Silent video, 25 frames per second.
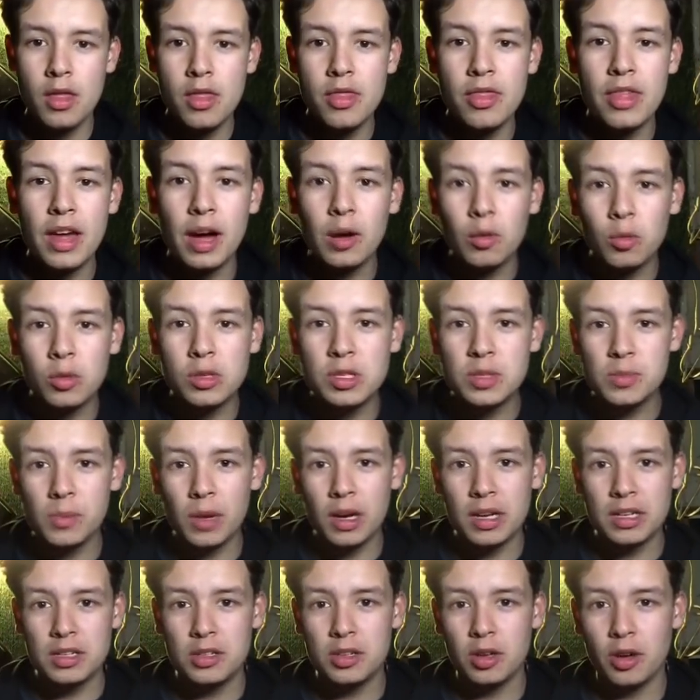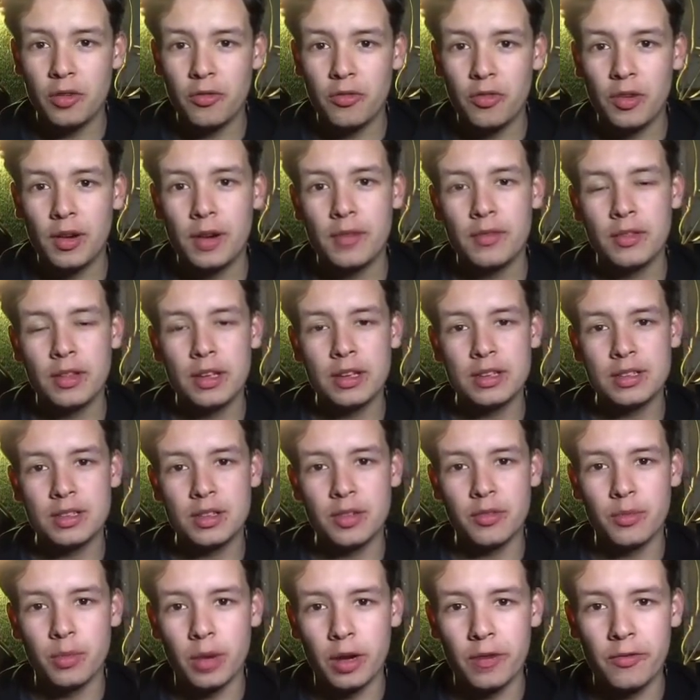That was my top 5 list
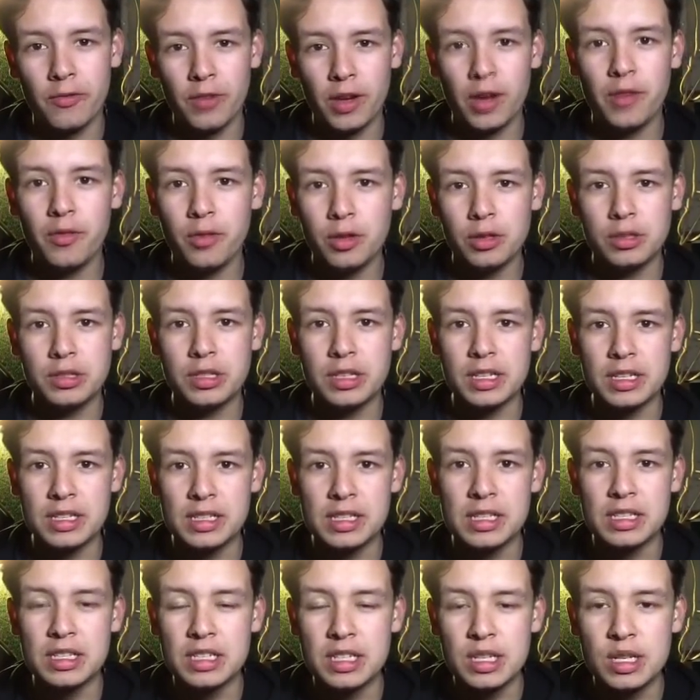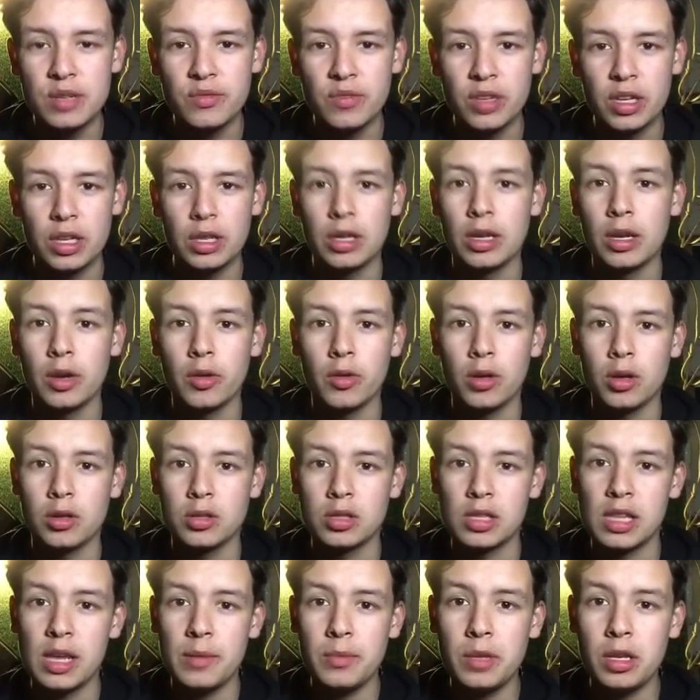of my favourite DC TV
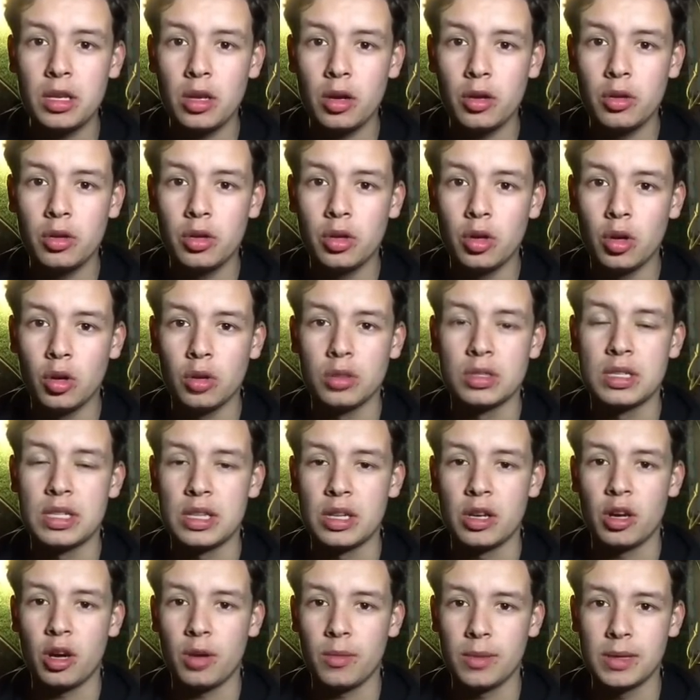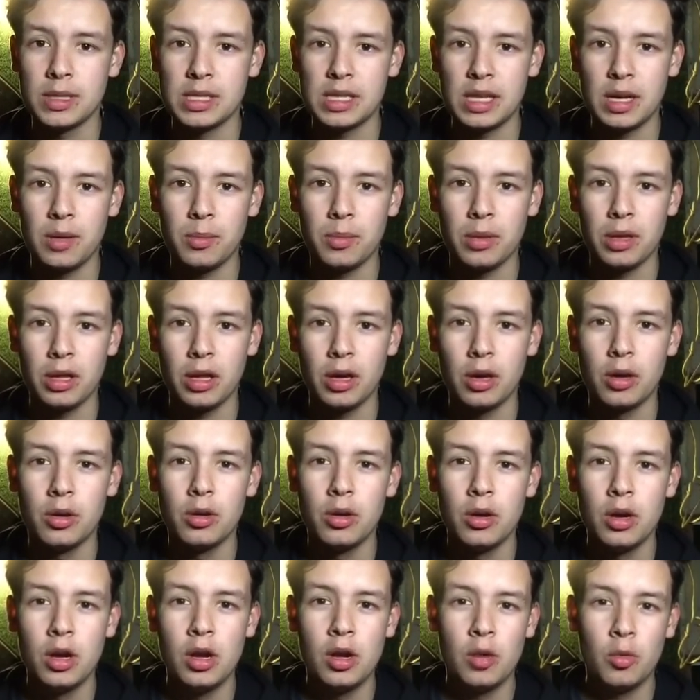heroes. Let me know yours in the comments down below.
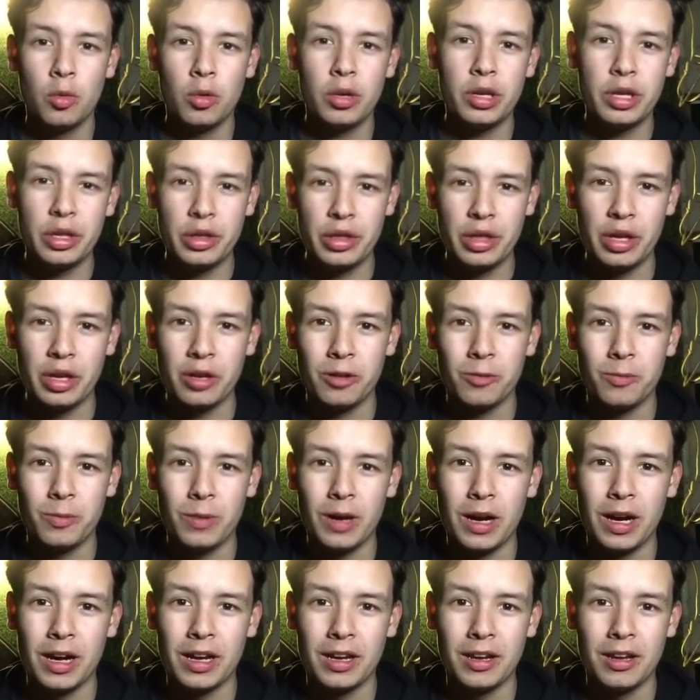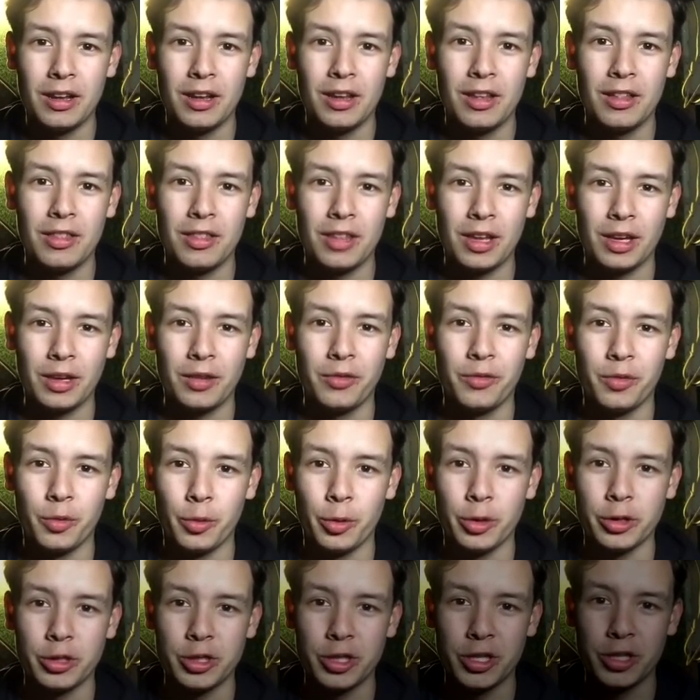What do you think of mine? Thank you for
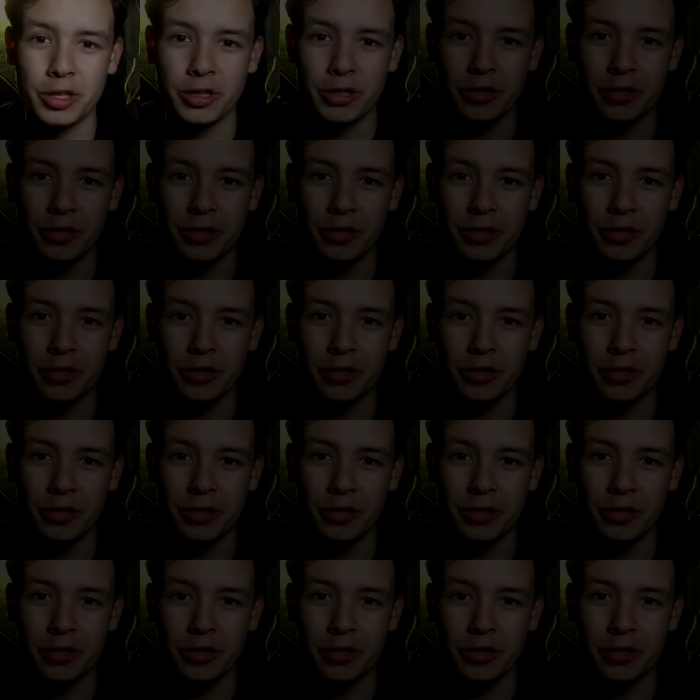watching.